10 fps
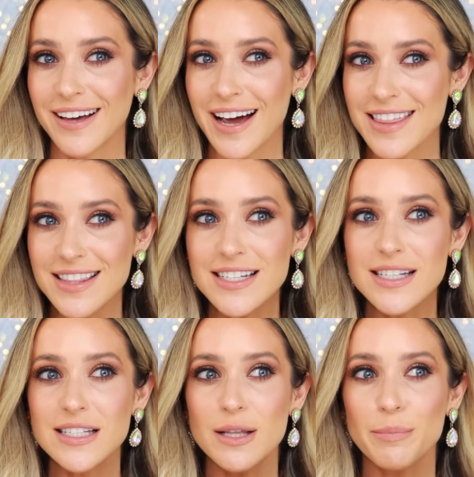I think this
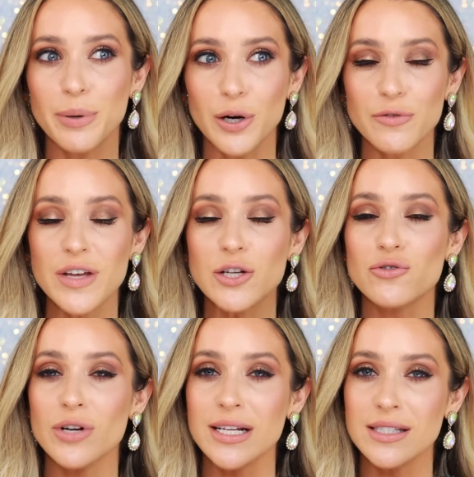is the perfect
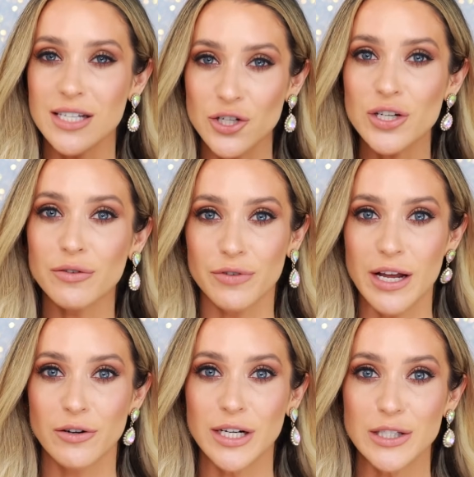transition
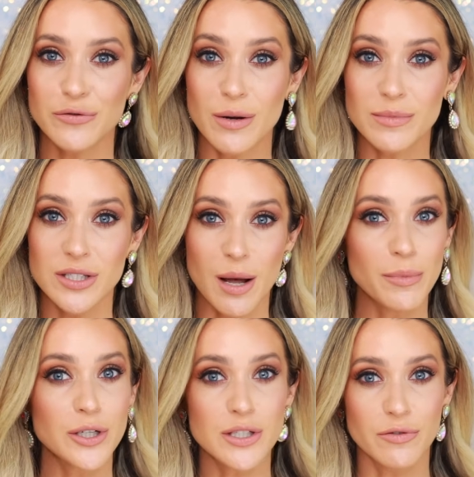fragrance from
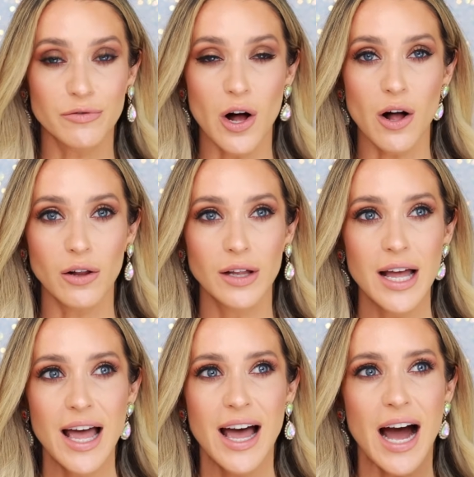summer to fall.
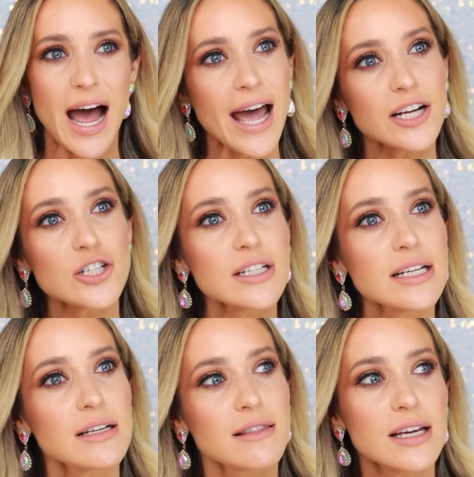I
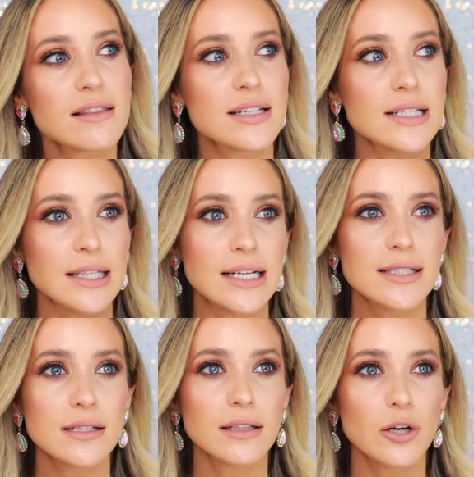actually think this
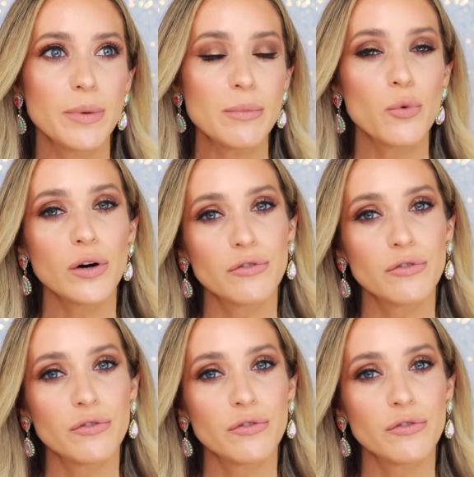leans a little bit more